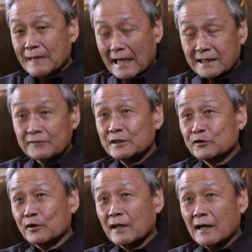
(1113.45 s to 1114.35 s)
activities
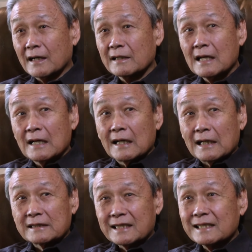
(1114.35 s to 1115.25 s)
going on.
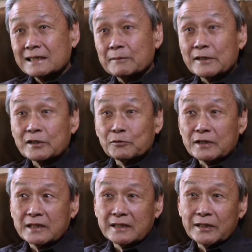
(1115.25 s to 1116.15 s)
Second semester
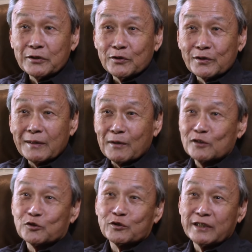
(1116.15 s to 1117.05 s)
was continuing doing that, but
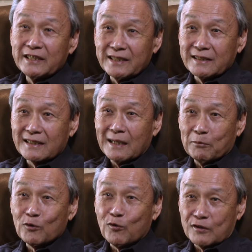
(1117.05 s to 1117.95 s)
also teaching a
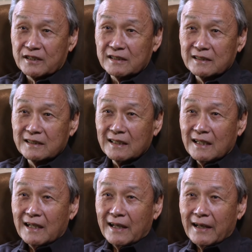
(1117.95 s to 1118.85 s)
couple courses.
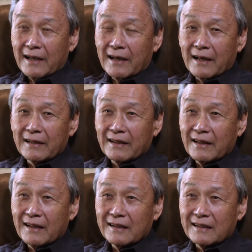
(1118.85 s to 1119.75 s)
And
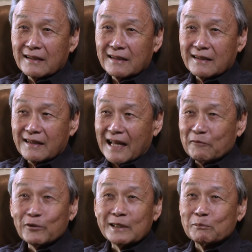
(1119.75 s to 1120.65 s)
that
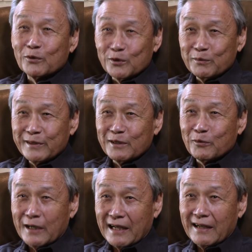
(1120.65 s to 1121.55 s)
really blew me
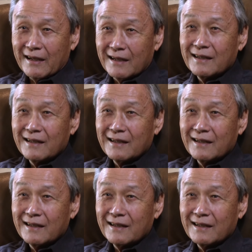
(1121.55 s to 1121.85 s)
away,